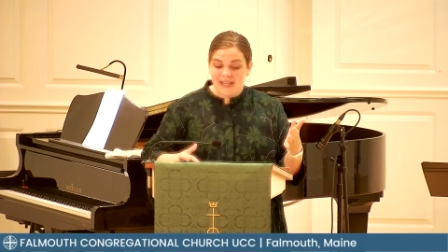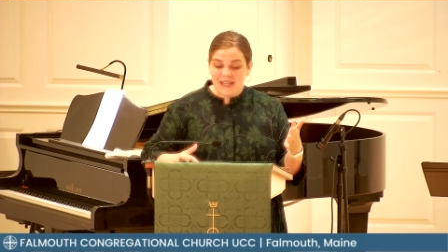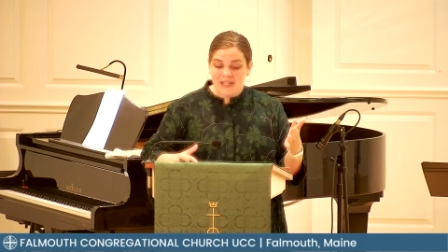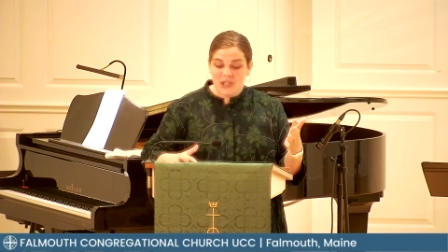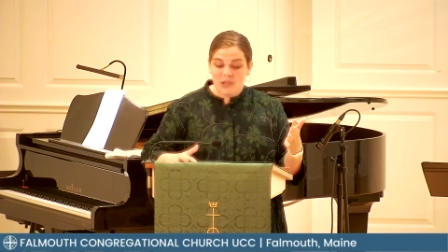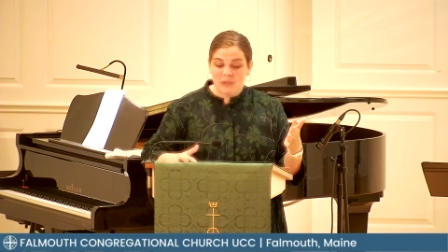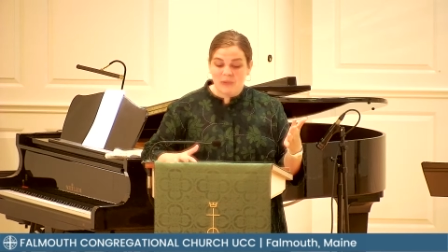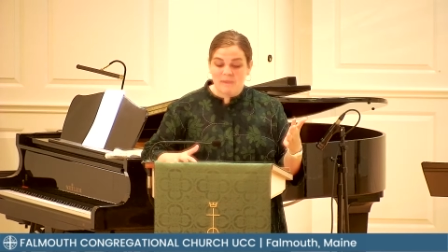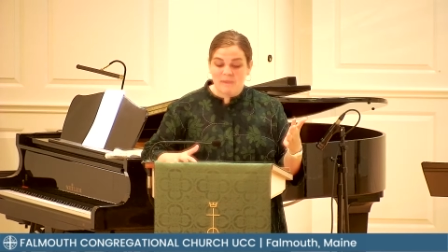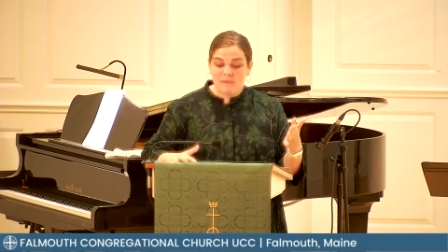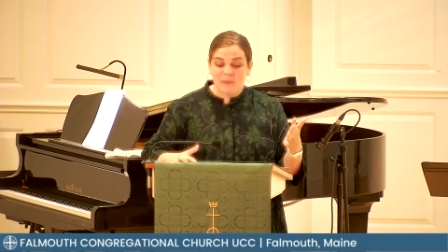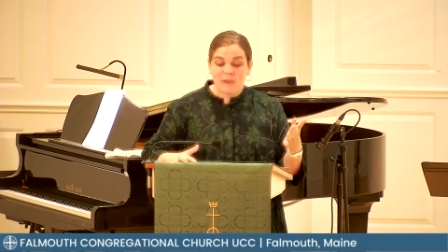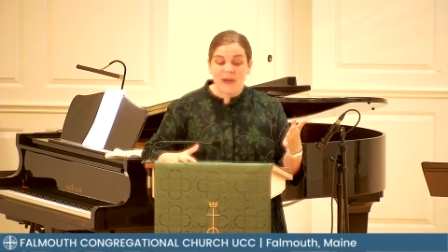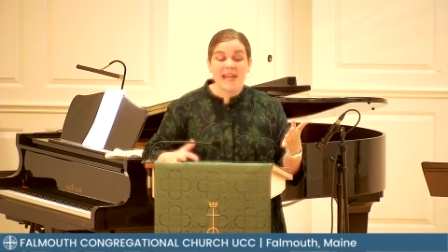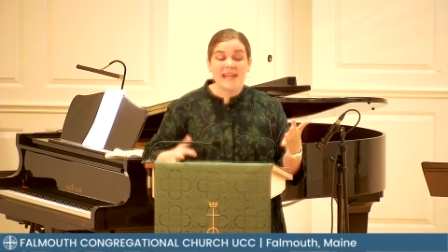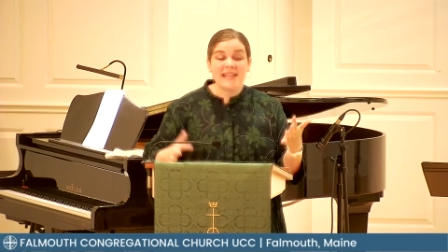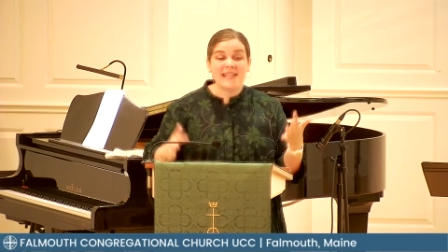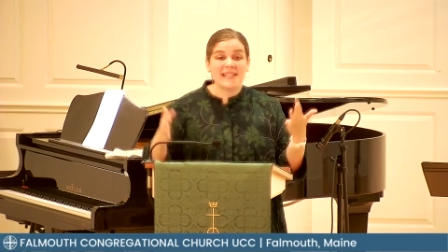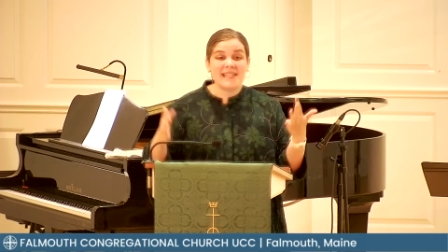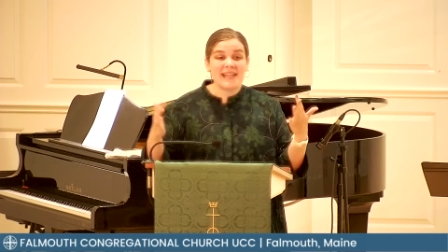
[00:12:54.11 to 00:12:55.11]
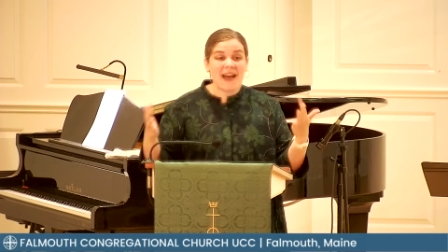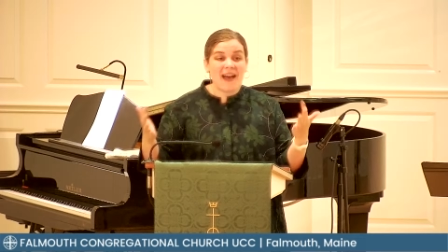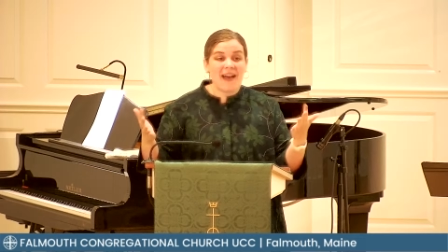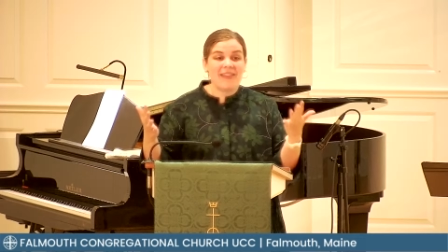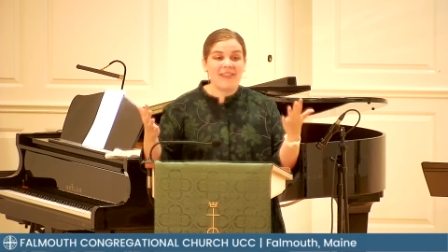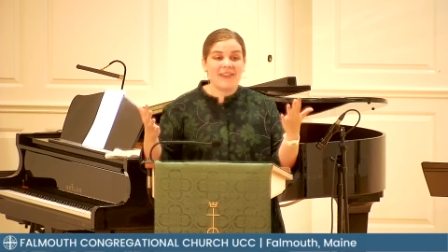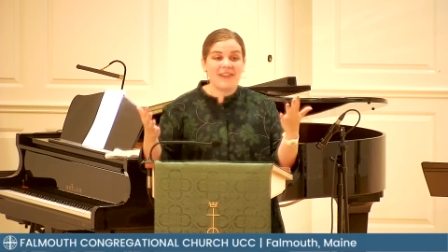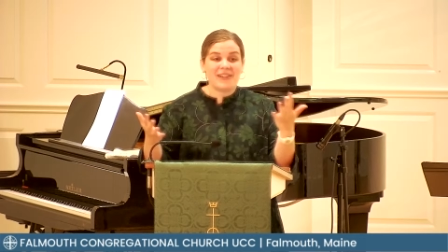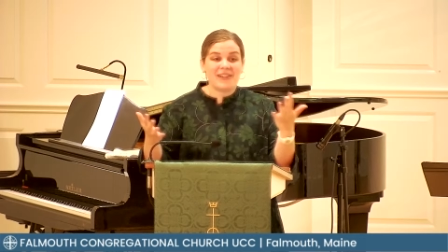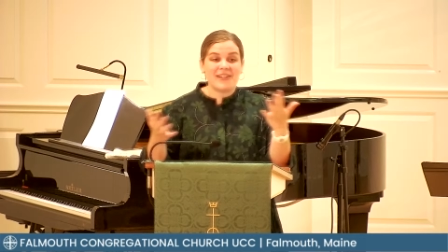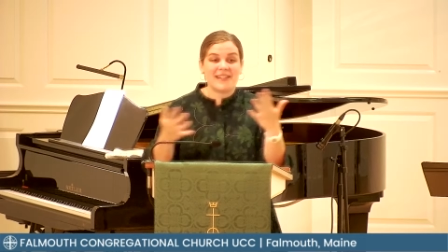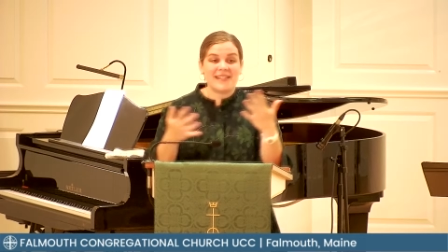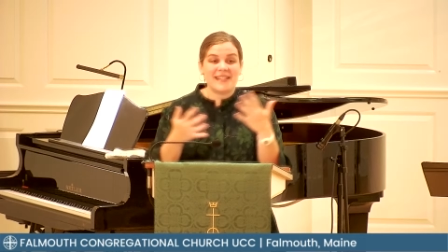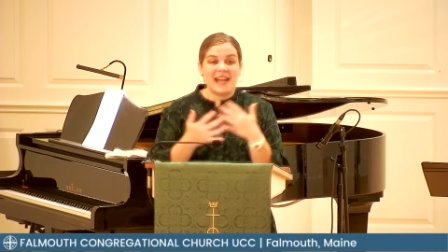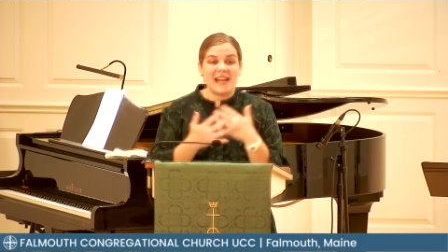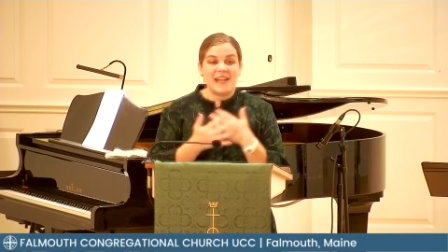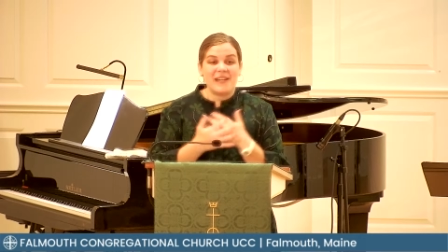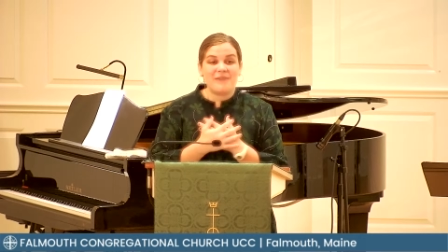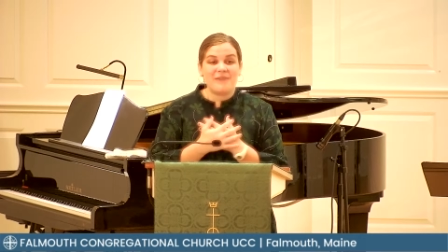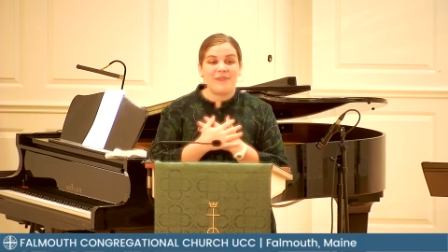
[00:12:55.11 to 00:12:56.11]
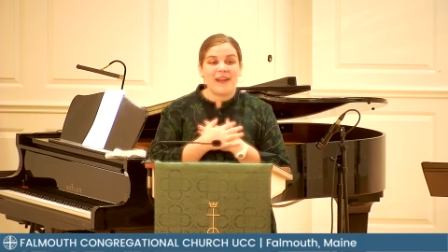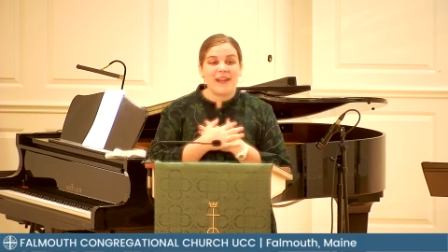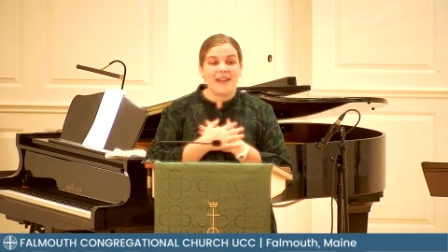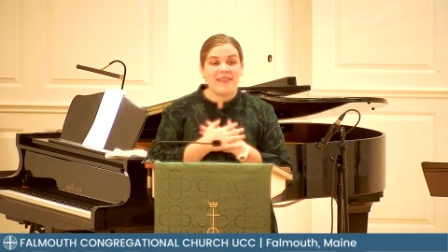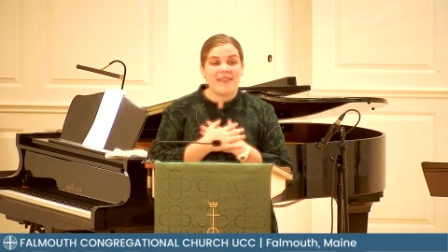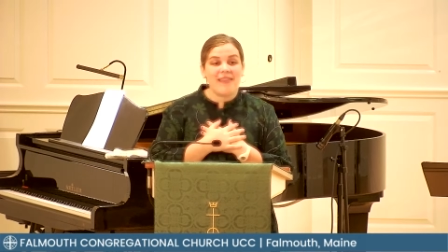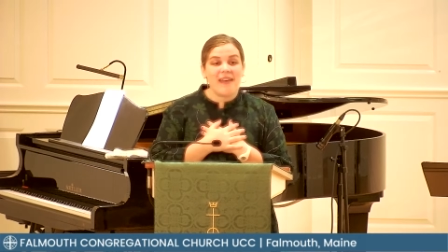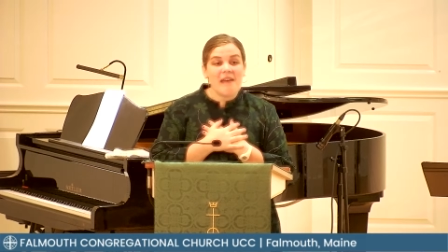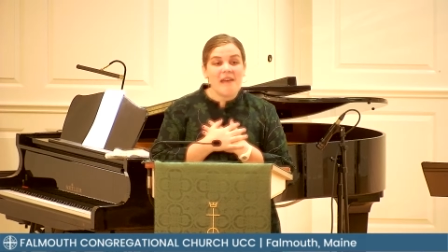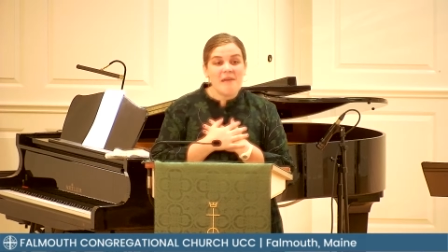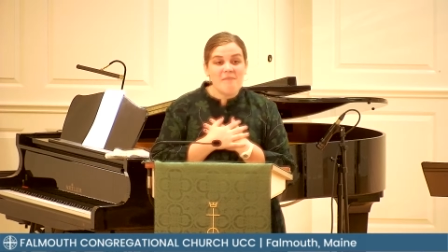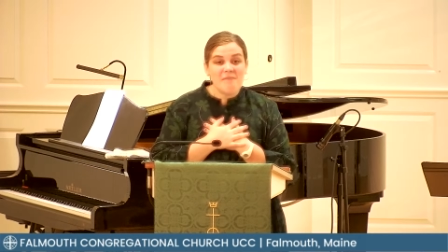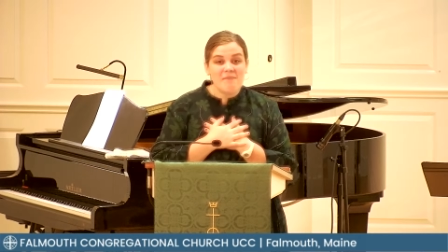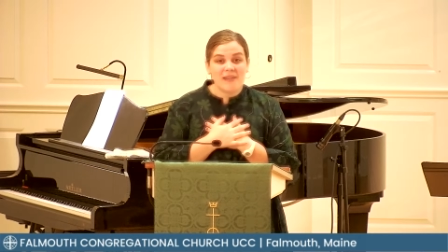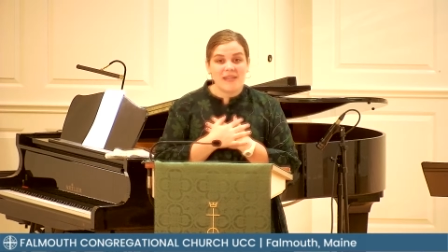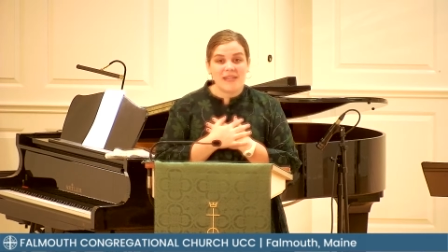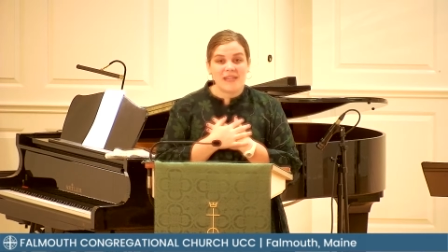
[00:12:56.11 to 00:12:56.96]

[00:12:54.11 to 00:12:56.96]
to embrace others and invite them